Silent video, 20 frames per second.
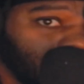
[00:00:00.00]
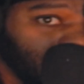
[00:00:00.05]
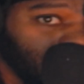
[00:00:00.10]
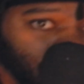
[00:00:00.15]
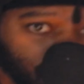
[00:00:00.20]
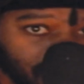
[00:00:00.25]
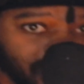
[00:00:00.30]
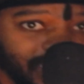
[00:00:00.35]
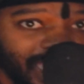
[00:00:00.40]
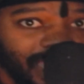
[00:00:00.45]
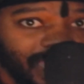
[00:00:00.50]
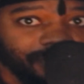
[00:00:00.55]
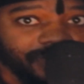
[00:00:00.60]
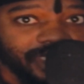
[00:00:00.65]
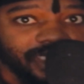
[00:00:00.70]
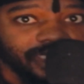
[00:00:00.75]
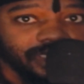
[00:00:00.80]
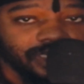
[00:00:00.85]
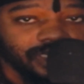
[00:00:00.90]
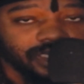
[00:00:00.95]
What that
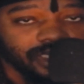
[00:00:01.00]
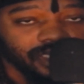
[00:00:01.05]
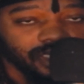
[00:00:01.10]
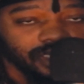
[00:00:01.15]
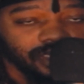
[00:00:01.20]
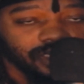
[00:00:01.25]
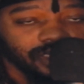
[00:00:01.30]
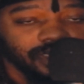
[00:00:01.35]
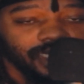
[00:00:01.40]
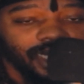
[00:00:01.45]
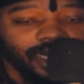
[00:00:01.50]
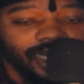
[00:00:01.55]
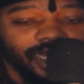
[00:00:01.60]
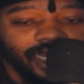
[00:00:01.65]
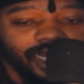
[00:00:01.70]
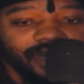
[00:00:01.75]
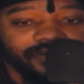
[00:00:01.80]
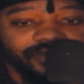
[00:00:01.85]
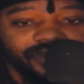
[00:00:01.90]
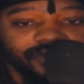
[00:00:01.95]
means is I
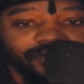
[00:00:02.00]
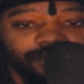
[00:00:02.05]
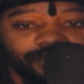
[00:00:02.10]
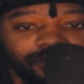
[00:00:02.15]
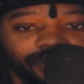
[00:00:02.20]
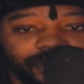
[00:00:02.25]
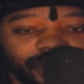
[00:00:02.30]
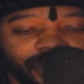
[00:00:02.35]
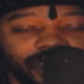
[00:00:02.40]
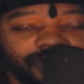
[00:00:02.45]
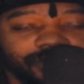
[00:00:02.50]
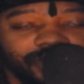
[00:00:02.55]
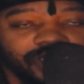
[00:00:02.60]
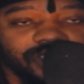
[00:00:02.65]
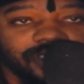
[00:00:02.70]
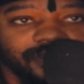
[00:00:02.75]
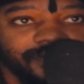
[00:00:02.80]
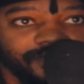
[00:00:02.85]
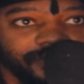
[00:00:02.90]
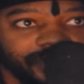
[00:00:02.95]
have to pretty
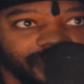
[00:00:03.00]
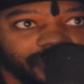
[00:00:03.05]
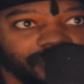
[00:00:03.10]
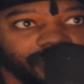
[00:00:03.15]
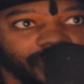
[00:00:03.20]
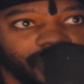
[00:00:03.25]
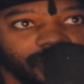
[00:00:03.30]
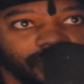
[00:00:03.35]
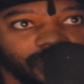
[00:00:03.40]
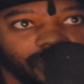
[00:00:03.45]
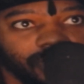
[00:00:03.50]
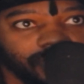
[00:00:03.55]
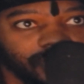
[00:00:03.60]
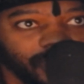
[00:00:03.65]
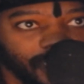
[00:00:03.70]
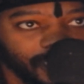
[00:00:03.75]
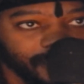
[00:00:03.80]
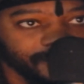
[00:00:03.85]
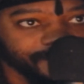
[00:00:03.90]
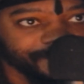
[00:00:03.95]
much figure out,
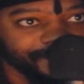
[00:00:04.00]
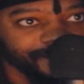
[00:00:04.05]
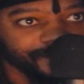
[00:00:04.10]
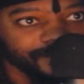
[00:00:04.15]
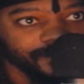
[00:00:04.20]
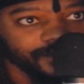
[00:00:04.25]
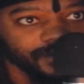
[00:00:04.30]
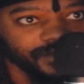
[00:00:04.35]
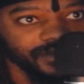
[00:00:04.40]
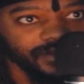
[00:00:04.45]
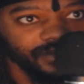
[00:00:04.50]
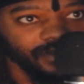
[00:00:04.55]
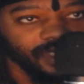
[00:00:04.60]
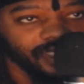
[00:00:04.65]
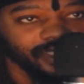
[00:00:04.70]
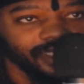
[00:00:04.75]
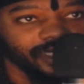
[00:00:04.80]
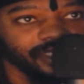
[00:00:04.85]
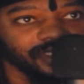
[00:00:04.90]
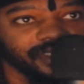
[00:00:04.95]
okay,
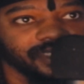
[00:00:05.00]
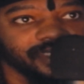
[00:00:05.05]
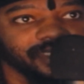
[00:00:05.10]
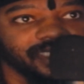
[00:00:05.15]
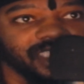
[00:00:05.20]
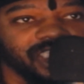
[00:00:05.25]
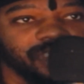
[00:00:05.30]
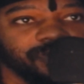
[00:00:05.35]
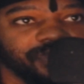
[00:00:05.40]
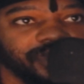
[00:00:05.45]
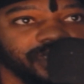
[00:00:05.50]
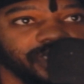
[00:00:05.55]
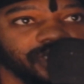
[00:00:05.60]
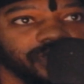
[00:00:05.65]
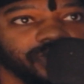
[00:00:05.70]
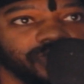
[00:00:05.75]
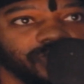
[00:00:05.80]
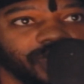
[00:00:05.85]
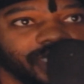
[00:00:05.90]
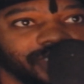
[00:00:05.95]
there's a
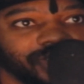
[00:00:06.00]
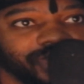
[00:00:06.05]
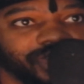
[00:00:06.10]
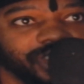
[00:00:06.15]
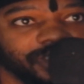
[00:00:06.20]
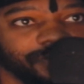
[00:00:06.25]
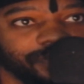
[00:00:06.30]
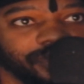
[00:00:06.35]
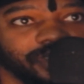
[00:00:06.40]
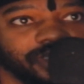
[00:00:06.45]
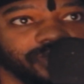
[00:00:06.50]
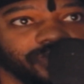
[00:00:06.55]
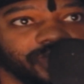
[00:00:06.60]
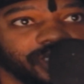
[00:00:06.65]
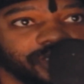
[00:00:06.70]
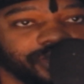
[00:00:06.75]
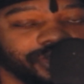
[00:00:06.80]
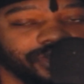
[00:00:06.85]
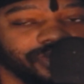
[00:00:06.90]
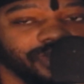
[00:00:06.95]
CPU and GPU
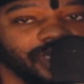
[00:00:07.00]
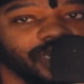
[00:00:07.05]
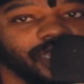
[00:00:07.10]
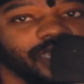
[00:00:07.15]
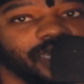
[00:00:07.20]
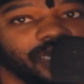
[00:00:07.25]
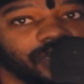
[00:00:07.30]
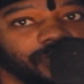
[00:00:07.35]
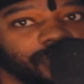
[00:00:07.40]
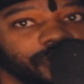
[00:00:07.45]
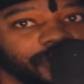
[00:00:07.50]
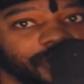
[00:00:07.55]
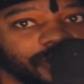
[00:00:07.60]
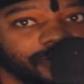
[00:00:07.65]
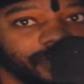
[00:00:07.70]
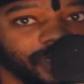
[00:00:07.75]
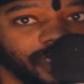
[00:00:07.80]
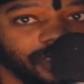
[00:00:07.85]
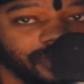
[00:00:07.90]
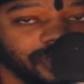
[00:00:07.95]
issue that I got to worry
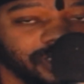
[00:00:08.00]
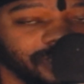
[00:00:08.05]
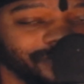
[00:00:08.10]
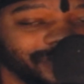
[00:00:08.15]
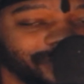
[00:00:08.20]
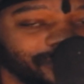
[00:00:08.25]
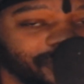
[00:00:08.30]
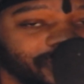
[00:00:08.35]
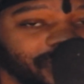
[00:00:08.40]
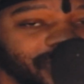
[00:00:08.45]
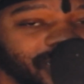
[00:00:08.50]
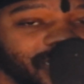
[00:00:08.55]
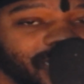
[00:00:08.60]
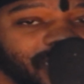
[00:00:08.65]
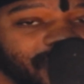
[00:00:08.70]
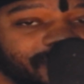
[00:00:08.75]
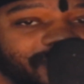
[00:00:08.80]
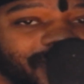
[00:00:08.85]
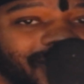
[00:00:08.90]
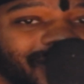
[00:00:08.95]
about. Some people are going to
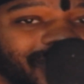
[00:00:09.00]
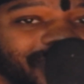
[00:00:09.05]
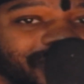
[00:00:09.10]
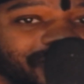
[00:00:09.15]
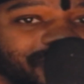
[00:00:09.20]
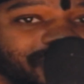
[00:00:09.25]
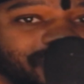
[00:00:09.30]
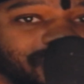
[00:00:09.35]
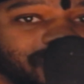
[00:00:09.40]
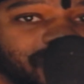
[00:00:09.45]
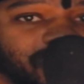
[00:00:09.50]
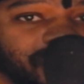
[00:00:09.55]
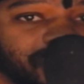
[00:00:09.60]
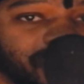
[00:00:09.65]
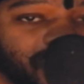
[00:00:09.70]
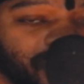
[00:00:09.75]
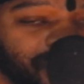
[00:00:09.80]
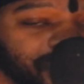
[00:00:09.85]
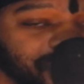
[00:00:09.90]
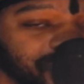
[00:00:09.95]
have higher to
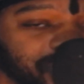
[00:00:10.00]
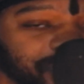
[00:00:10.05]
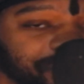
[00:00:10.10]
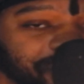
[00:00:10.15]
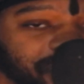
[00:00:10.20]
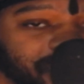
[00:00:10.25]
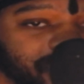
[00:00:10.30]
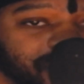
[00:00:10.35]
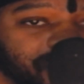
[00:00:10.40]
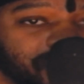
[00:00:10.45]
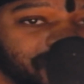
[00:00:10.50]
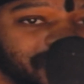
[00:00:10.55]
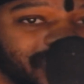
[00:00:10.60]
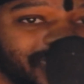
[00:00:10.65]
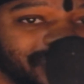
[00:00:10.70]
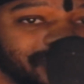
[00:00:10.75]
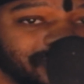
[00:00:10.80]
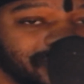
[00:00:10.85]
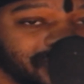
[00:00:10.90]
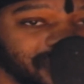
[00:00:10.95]
lower GPUs
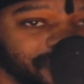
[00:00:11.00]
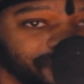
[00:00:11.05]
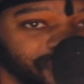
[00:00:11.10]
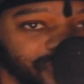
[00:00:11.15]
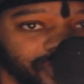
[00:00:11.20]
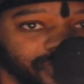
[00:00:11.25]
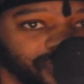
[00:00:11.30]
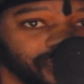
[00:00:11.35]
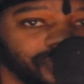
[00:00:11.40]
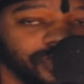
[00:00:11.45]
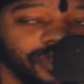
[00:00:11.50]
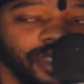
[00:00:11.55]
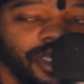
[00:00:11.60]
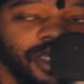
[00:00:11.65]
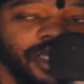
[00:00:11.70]
and CPUs.